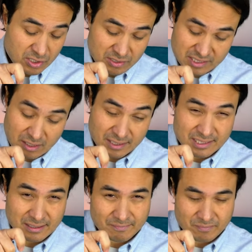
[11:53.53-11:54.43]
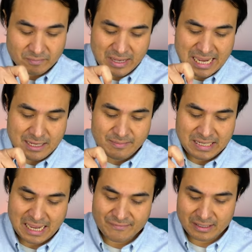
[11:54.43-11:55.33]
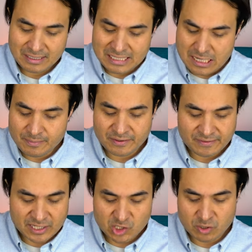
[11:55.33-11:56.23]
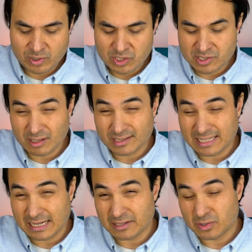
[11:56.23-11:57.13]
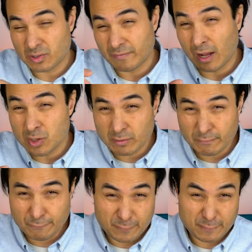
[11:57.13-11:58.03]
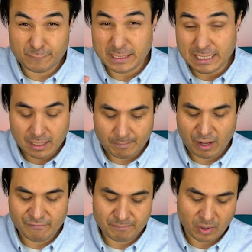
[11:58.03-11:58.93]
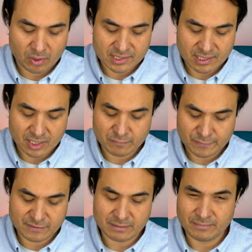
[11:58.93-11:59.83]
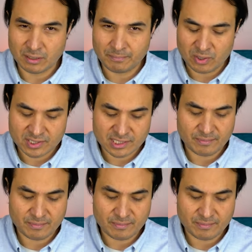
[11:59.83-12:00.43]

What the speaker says: You start to maybe have a little bit of an issue when you start to get to sort of 150 and above pots, 150 mil pots and